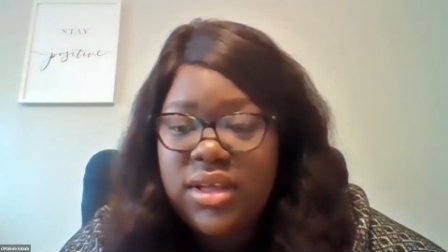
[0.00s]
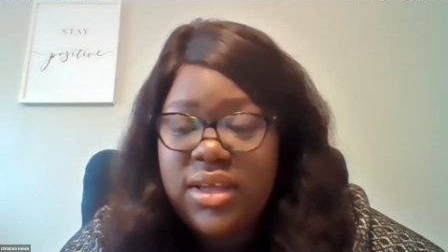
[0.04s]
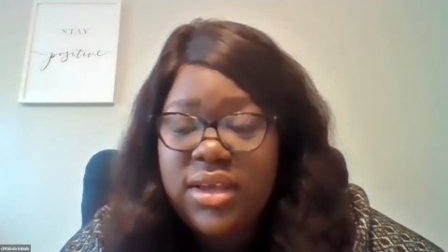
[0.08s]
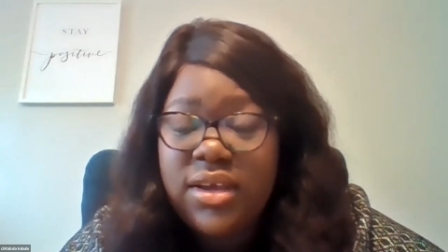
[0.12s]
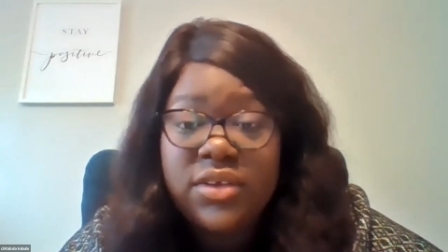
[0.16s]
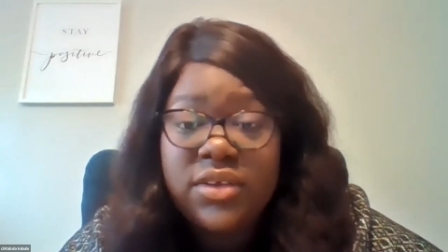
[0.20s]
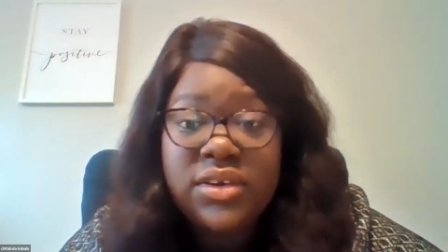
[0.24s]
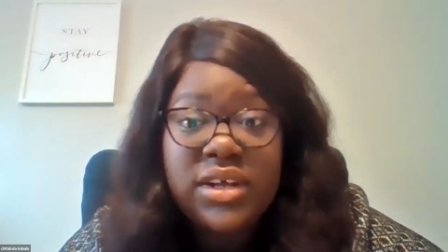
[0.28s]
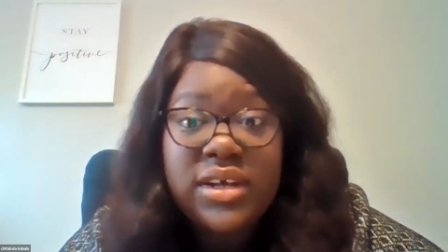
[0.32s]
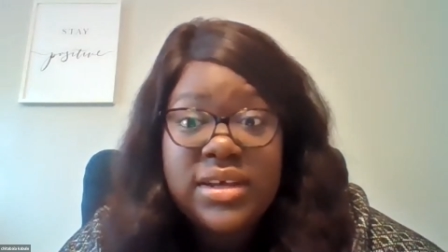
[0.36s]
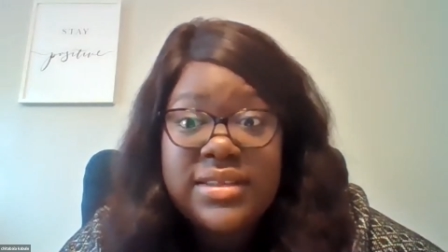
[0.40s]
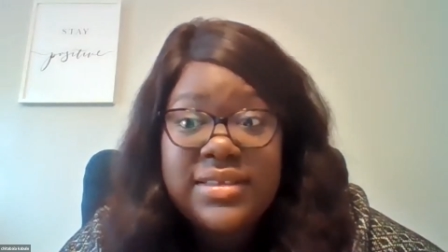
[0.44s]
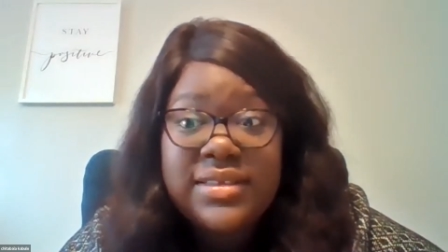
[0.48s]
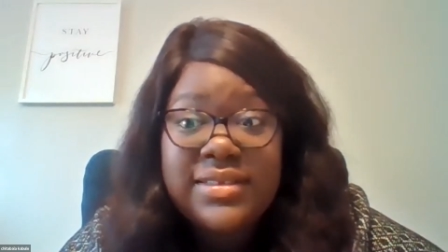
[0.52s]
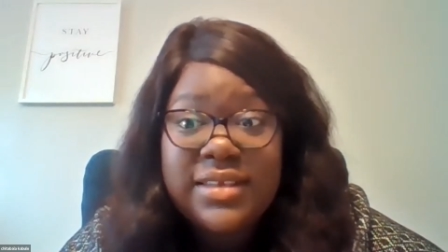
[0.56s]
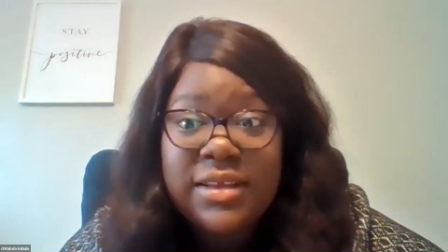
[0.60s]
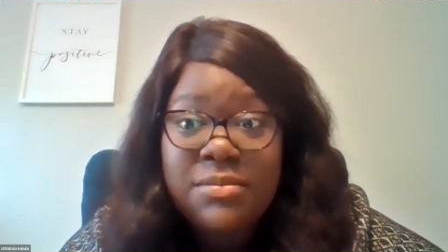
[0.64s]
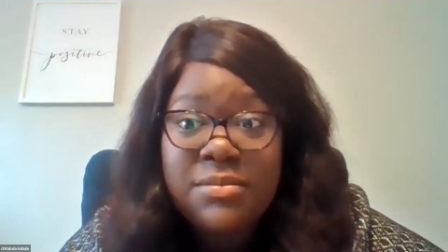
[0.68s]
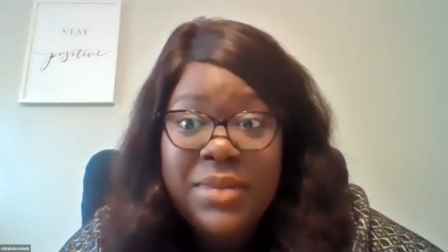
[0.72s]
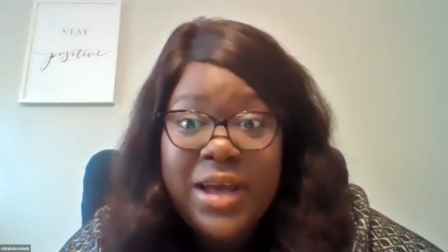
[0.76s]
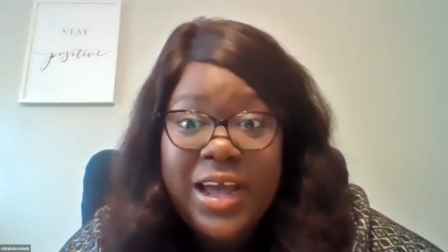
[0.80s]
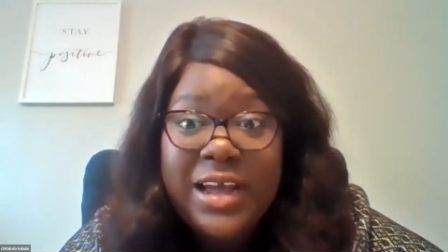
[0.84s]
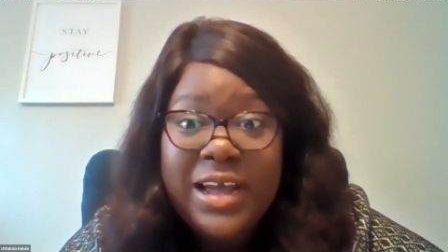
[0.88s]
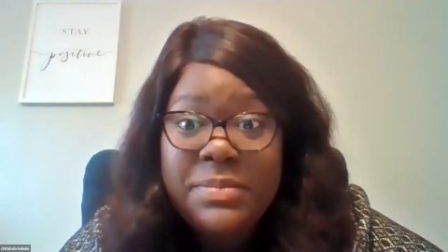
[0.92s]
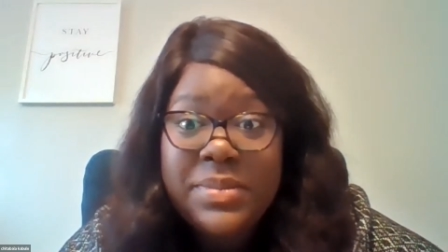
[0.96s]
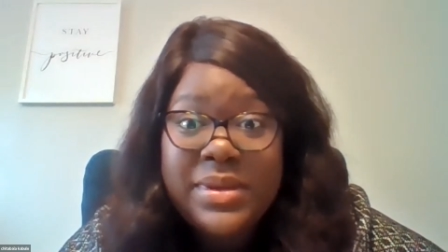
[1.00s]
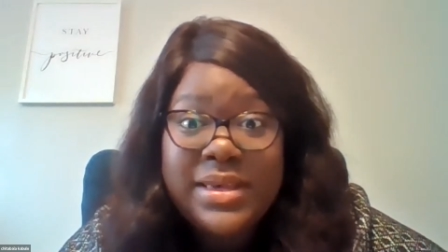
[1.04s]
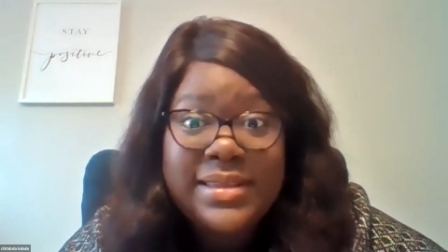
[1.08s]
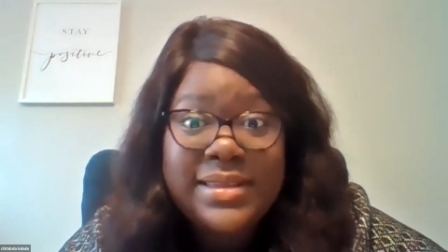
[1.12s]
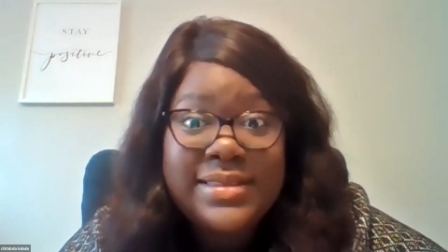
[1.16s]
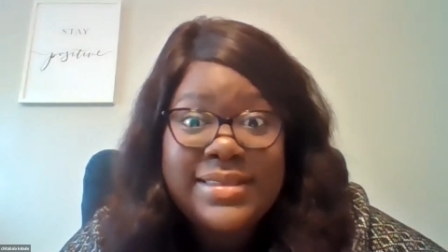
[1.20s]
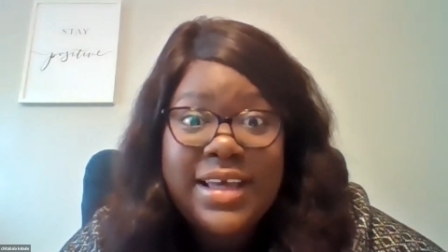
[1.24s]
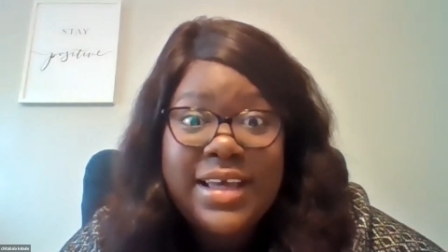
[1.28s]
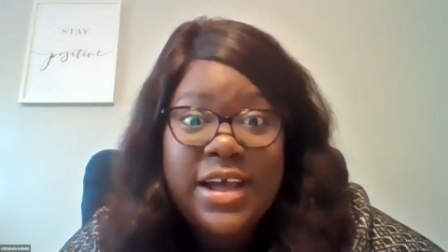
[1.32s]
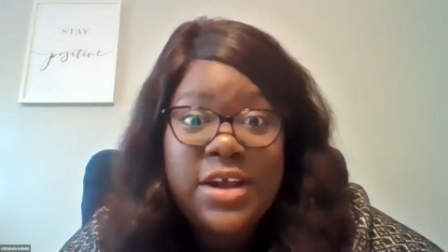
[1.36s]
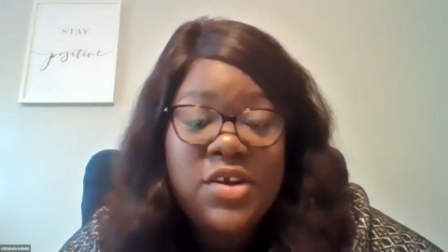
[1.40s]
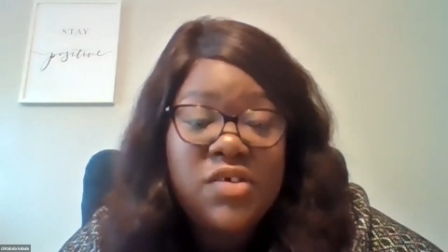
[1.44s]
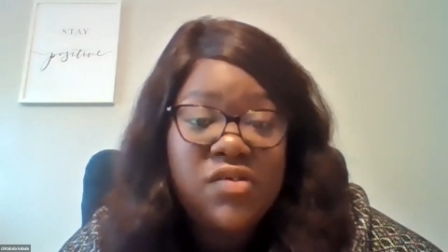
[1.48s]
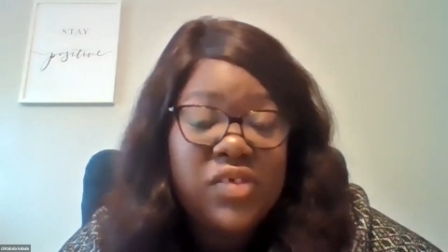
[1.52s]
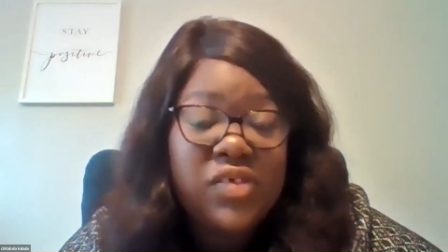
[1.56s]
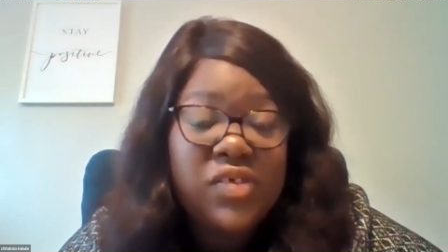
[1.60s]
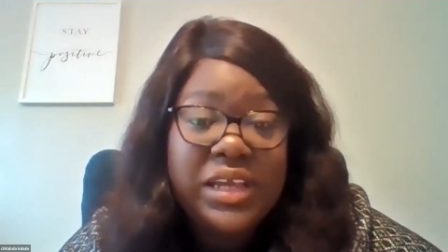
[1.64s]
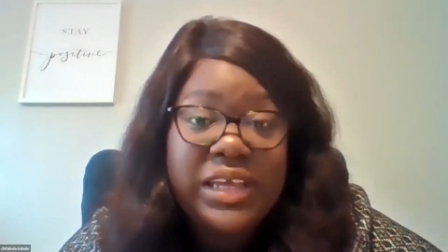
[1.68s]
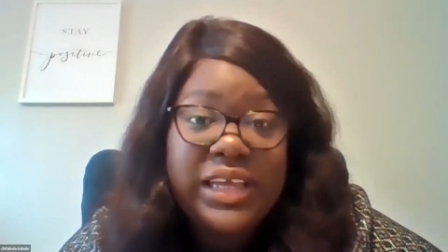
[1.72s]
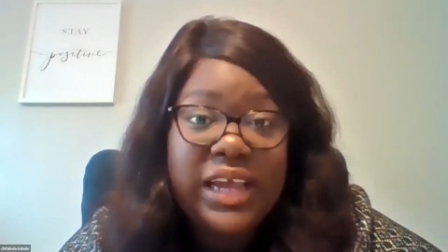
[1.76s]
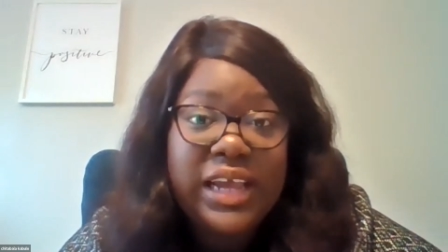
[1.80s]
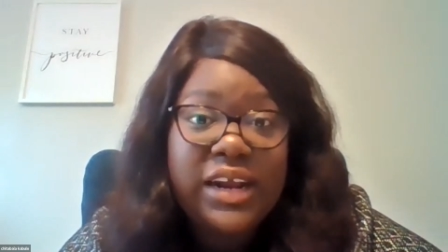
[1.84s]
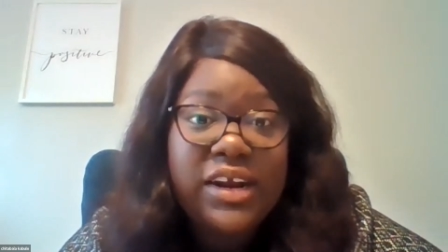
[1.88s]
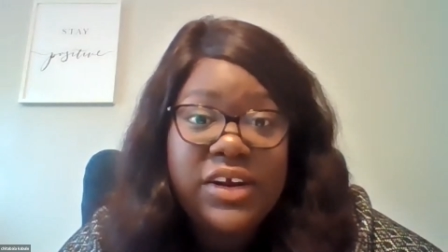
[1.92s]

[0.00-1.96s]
illness and might be a sign of like